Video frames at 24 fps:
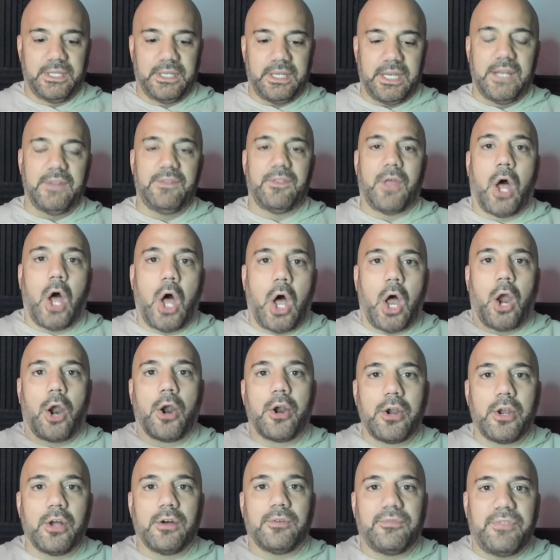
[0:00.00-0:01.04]

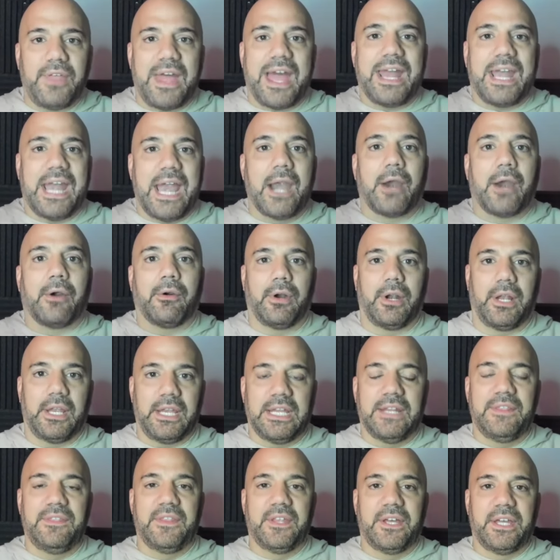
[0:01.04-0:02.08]
heart of that era,
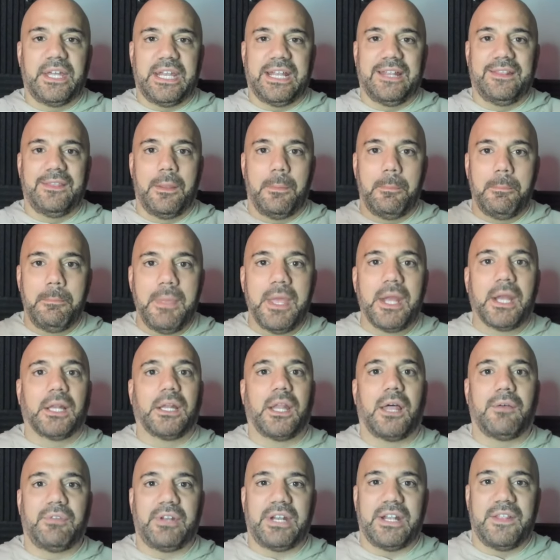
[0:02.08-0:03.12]
in the middle
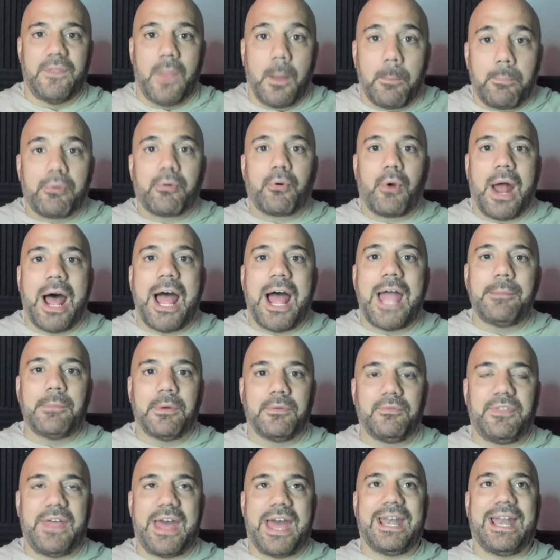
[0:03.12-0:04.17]
of it, in the prime
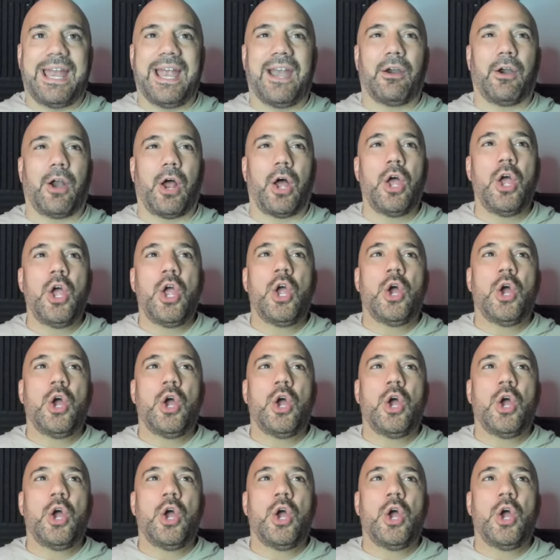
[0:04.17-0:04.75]
of that era,